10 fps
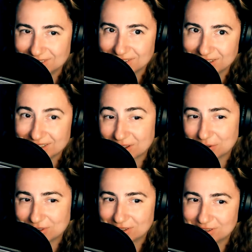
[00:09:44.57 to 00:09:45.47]
It
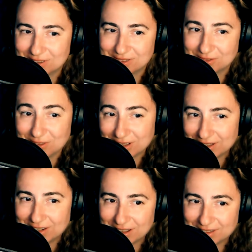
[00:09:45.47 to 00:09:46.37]
sounds
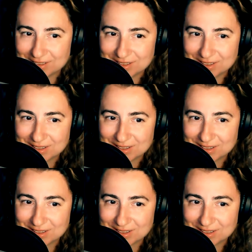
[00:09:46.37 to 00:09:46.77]
really nice.